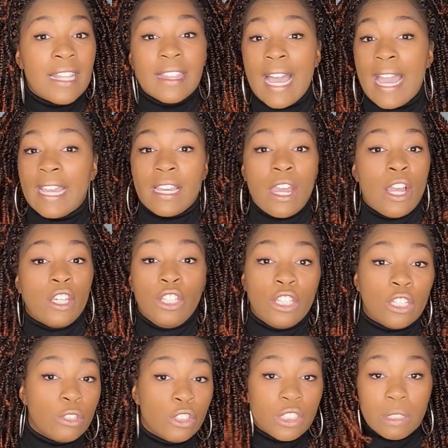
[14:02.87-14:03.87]
Like,
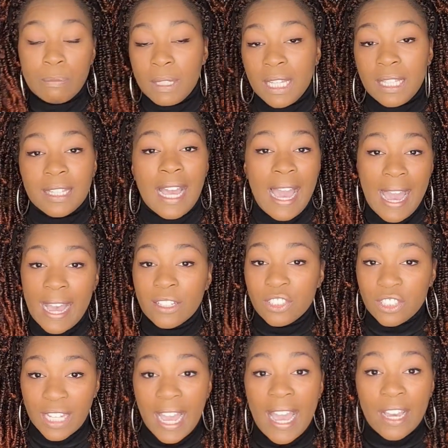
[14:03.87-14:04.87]
you should be the
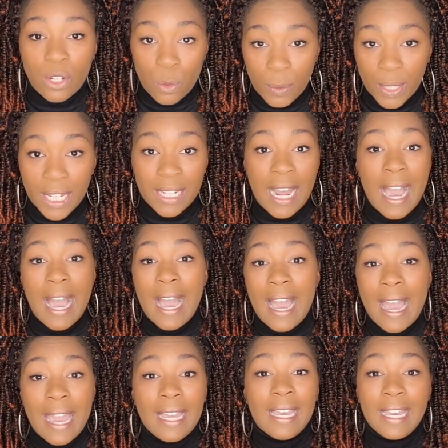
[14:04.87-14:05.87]
hashtag queen.
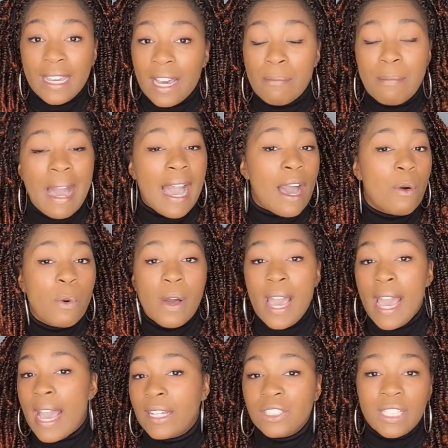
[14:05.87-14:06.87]
I will
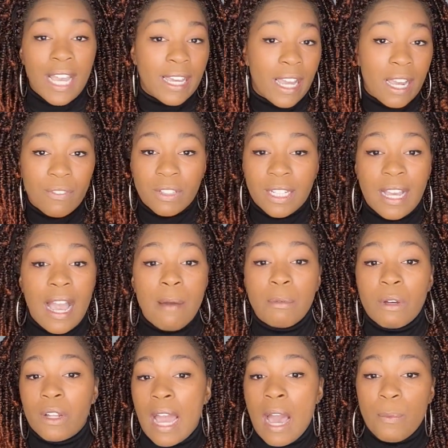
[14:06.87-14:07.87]
hashtag everything. I
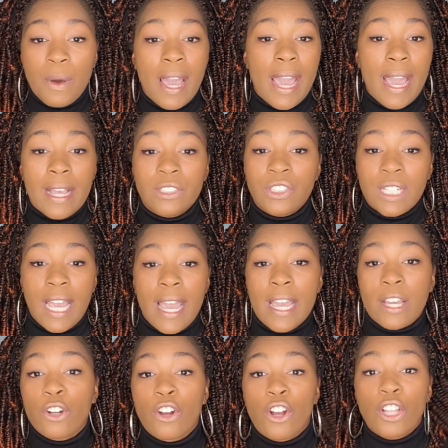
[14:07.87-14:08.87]
will
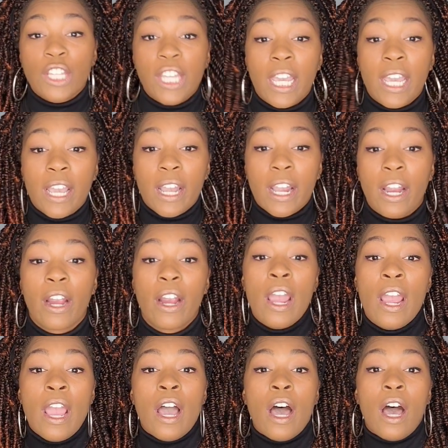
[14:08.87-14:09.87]
hashtag curly hair,
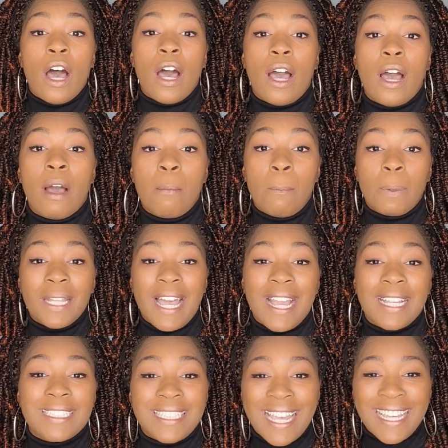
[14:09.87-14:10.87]

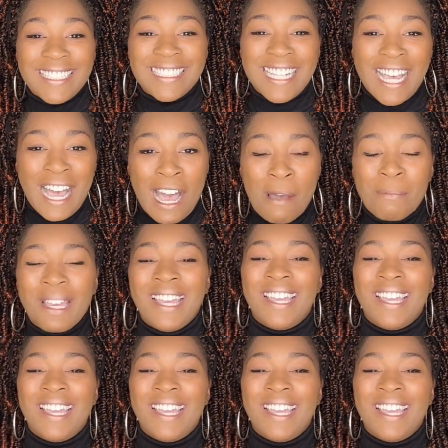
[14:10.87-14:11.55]
black tank top,